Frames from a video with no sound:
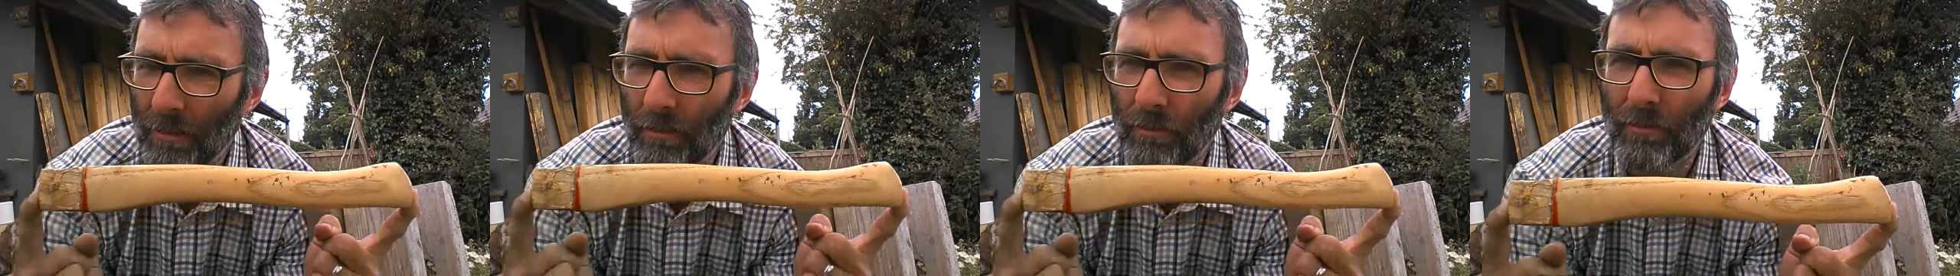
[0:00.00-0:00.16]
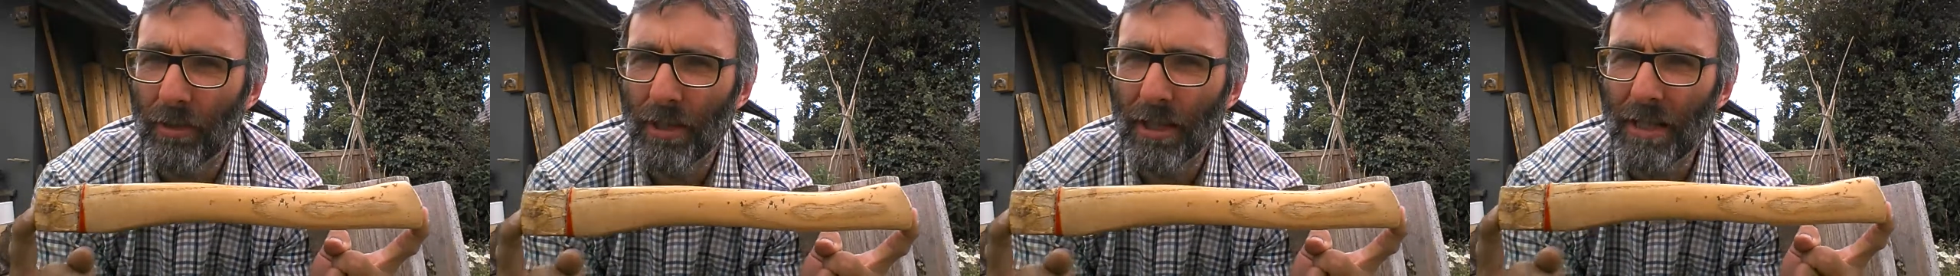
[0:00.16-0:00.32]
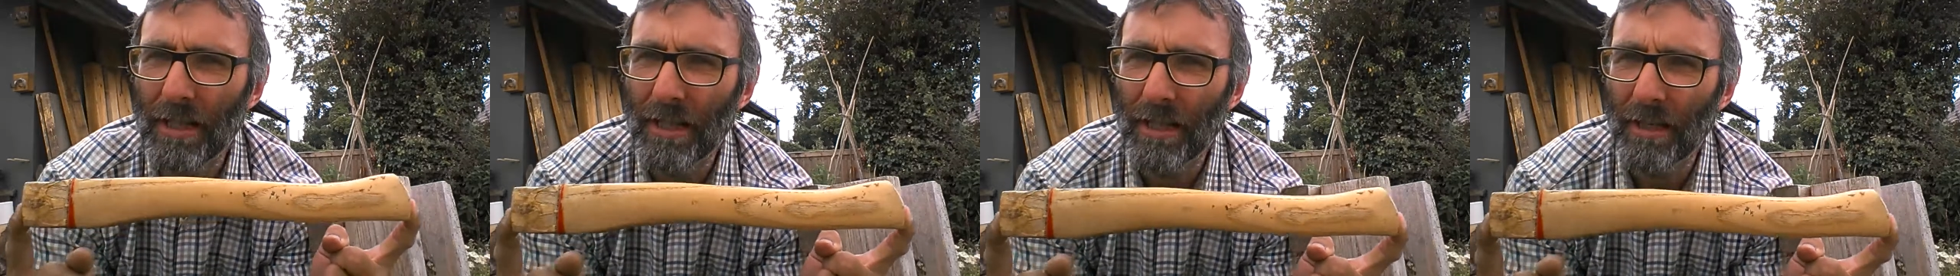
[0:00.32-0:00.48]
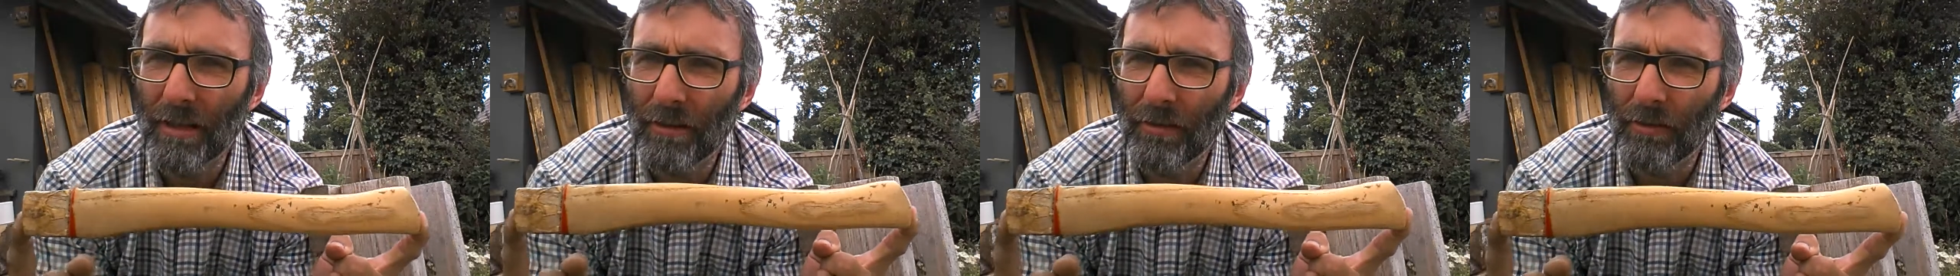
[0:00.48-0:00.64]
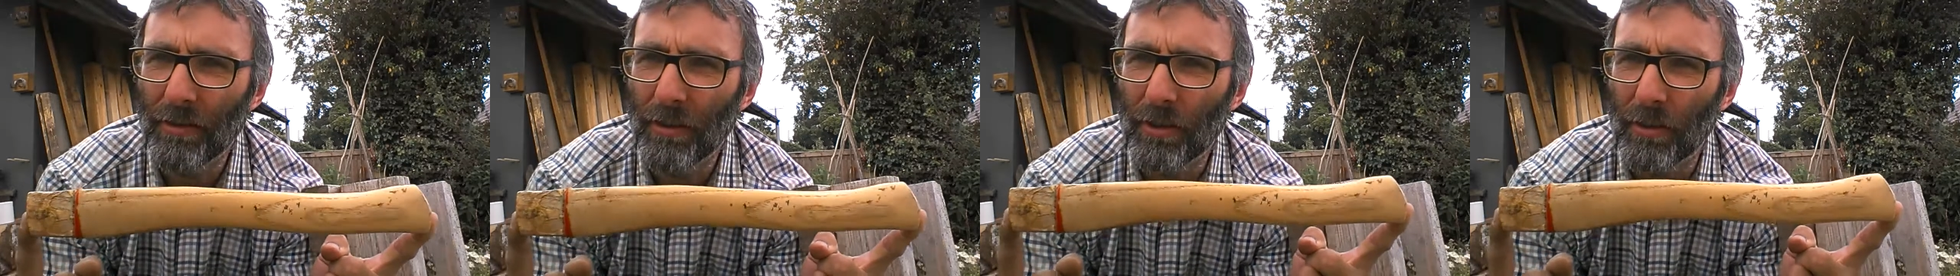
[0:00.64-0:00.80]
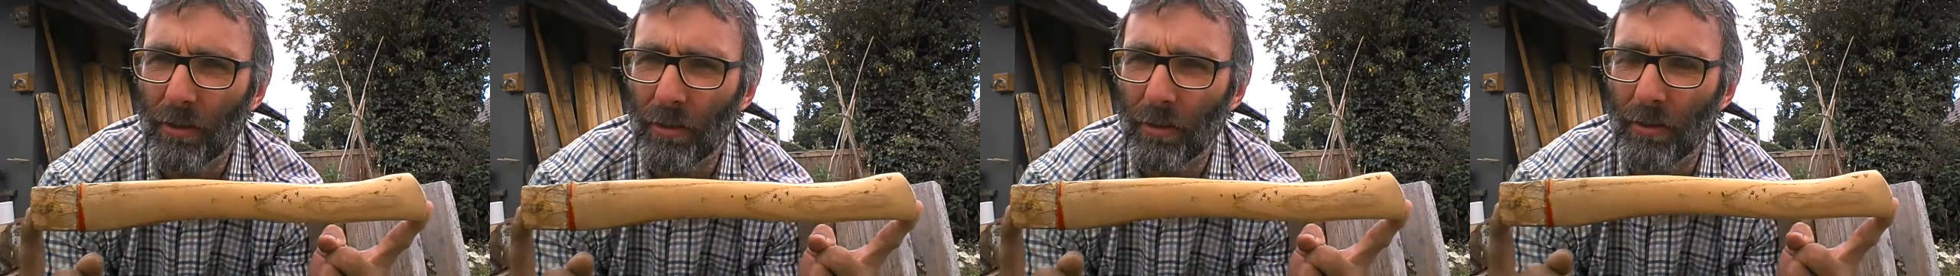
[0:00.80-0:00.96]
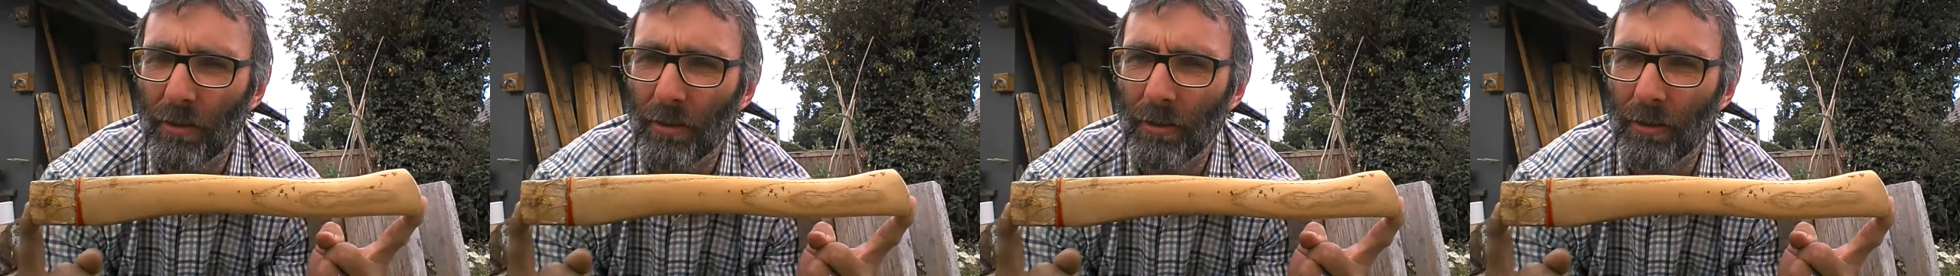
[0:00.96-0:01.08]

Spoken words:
read it through,